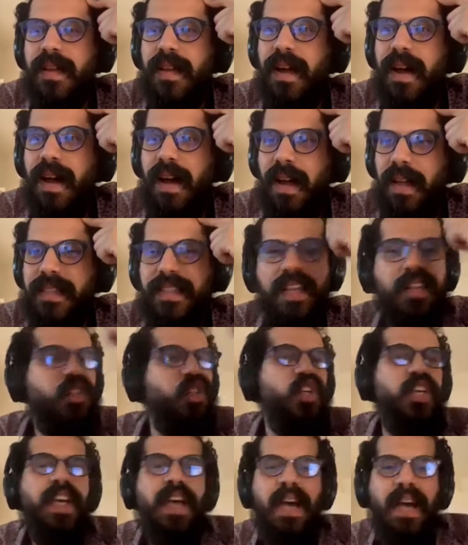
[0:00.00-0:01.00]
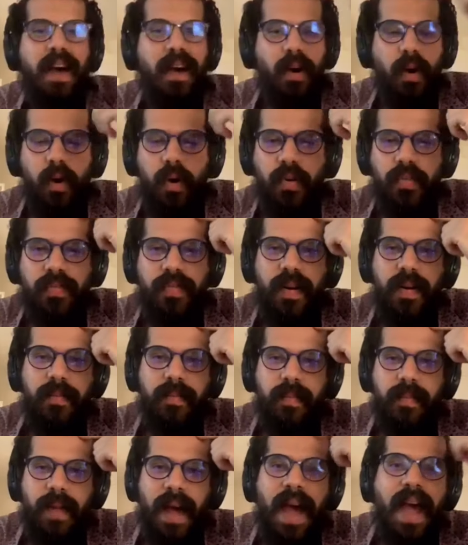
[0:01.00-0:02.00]
uh, Tarshiha or
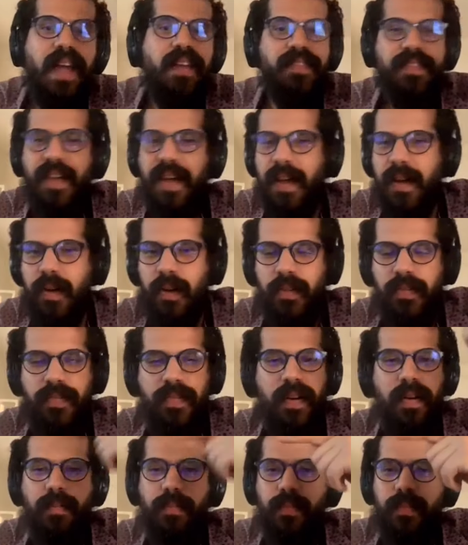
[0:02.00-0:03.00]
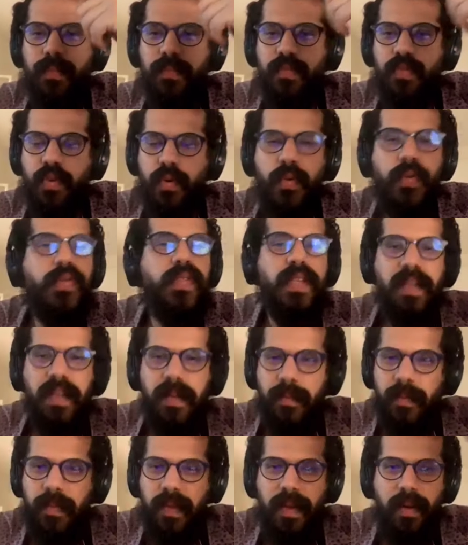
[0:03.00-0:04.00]
from Haifa or from
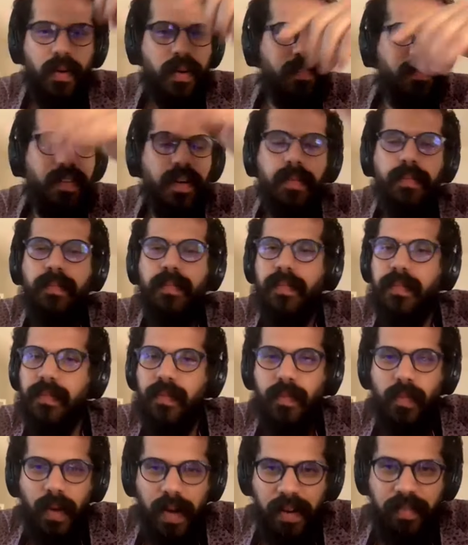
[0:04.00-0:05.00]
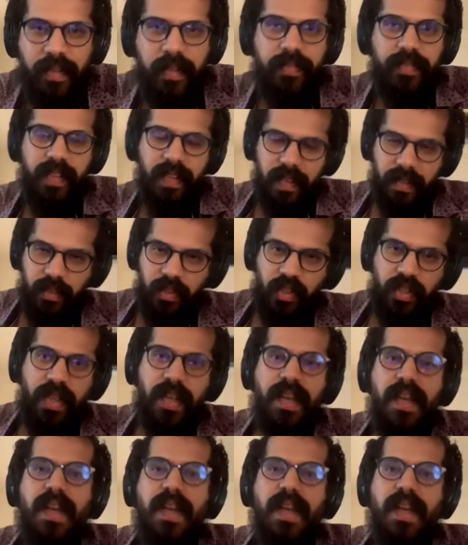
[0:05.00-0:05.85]
Jerusalem or from whatever village,